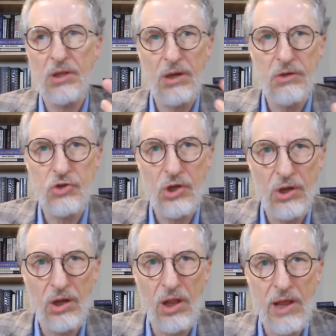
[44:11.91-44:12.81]
that
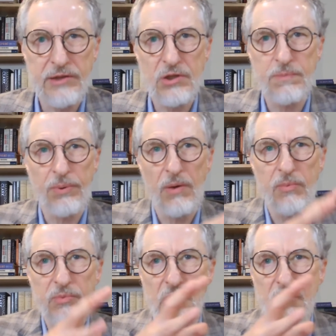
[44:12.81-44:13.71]
internalizes
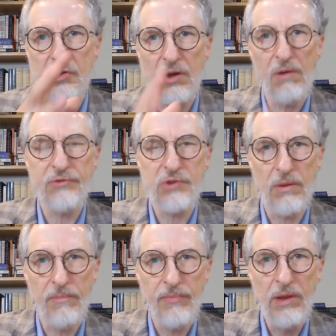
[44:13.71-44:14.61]
problems and solves them